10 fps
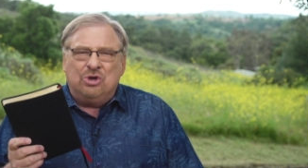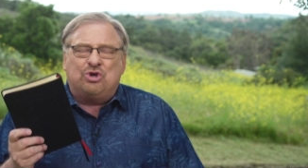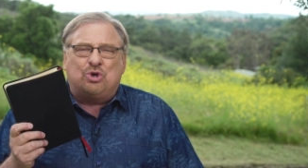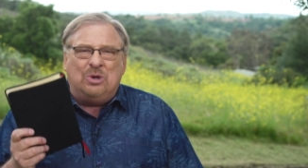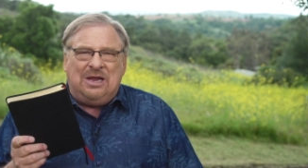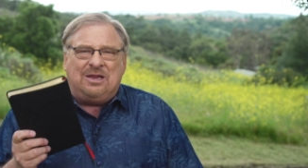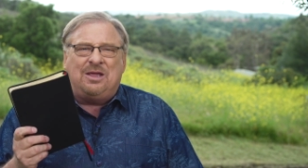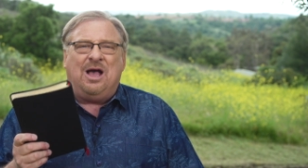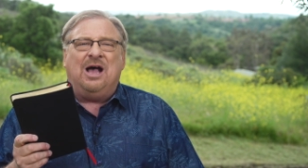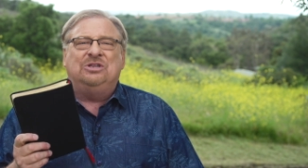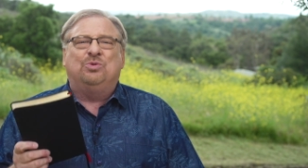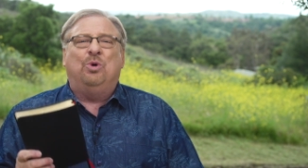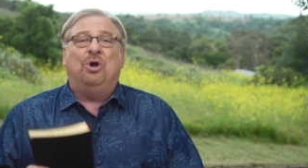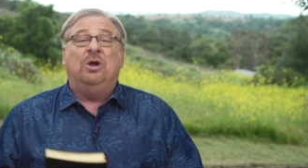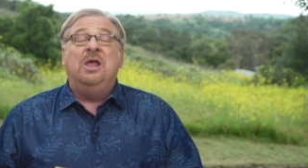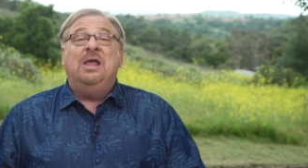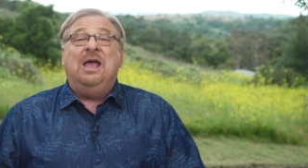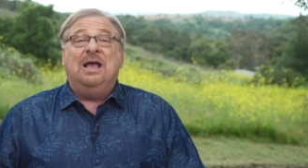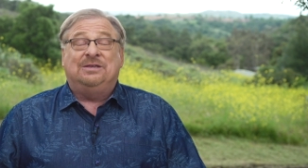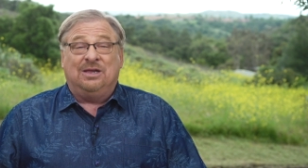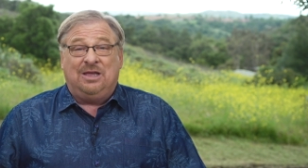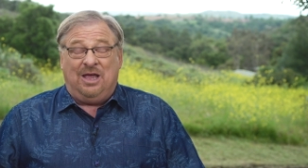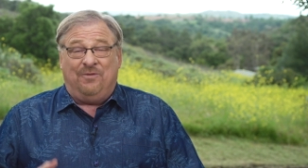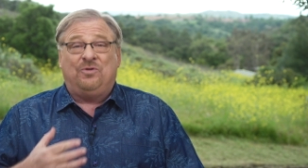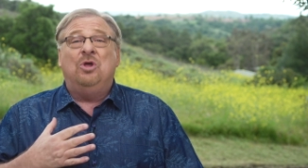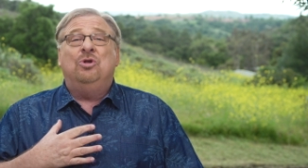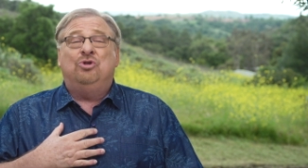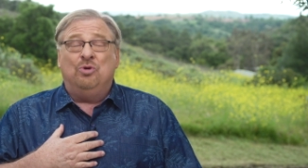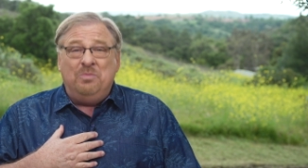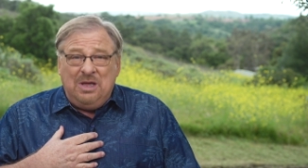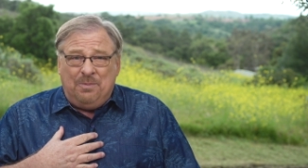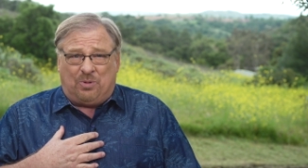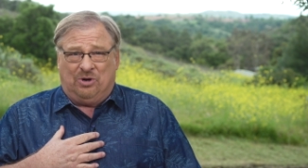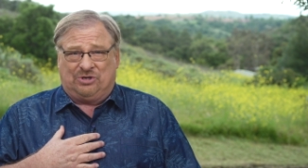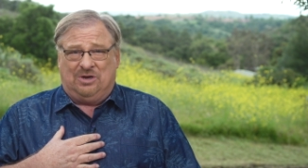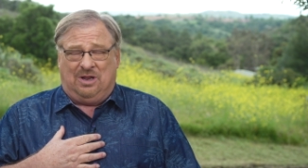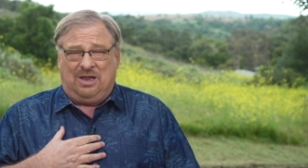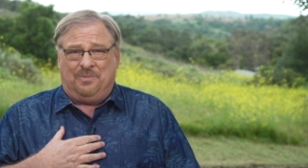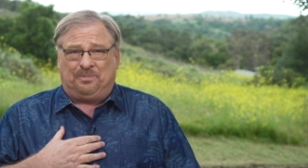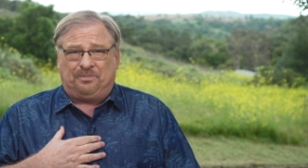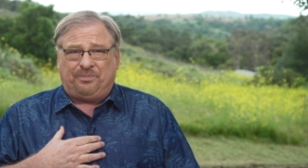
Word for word: Treat God's word as a gift to me personally.